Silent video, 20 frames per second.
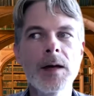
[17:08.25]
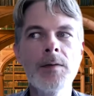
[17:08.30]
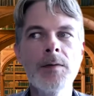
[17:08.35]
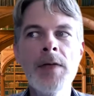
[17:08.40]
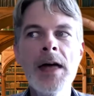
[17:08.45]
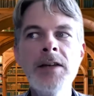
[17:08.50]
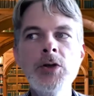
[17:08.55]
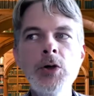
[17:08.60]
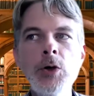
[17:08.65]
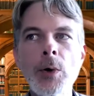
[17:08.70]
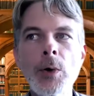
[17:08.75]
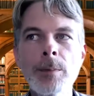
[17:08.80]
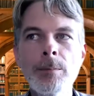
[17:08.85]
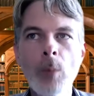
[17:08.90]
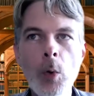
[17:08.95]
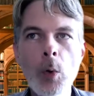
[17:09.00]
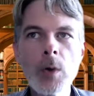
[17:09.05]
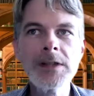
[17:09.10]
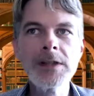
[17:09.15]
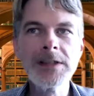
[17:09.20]
then you're
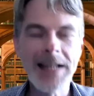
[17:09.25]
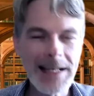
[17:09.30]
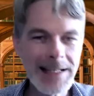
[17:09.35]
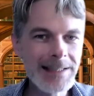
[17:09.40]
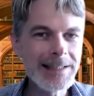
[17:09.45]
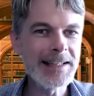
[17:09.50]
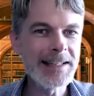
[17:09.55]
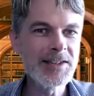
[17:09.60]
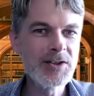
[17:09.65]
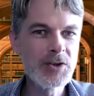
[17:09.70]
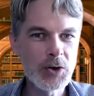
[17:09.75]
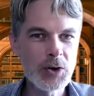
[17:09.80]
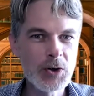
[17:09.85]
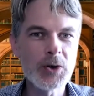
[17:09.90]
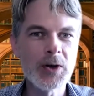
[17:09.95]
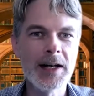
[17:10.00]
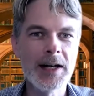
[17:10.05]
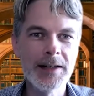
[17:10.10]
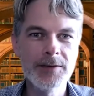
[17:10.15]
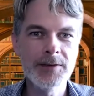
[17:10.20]
more likely to
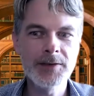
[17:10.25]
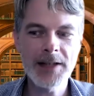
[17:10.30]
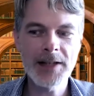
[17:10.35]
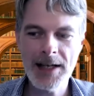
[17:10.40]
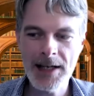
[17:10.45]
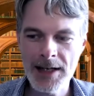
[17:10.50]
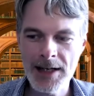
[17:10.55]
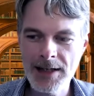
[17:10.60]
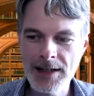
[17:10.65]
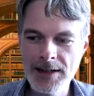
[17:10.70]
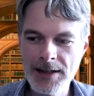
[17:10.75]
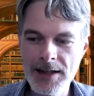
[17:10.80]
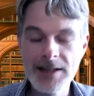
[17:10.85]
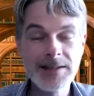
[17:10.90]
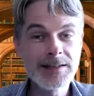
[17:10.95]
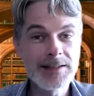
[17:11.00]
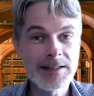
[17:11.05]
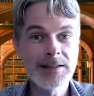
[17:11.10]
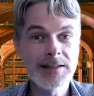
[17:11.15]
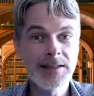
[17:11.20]
craft a
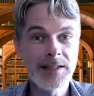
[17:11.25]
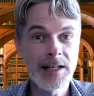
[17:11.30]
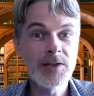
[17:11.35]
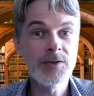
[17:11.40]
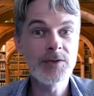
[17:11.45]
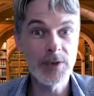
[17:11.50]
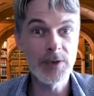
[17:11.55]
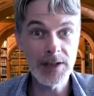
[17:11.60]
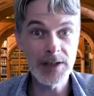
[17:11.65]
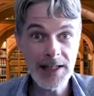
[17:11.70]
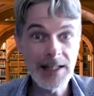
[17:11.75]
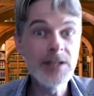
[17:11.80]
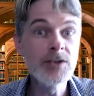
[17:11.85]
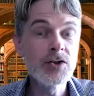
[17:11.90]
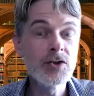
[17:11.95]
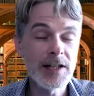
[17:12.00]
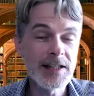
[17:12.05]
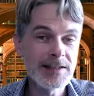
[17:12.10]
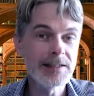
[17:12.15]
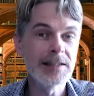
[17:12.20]
successful,
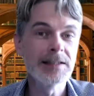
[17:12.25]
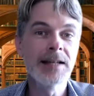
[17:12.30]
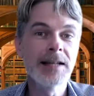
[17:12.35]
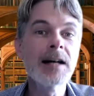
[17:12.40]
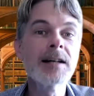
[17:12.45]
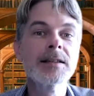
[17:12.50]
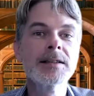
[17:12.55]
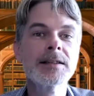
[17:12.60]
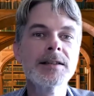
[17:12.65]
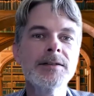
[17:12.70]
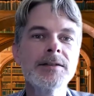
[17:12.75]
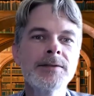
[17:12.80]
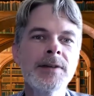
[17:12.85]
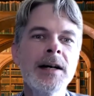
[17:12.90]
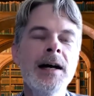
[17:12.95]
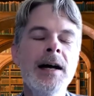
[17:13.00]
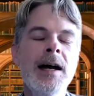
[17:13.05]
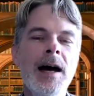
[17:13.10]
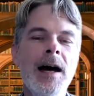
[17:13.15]
interesting narrative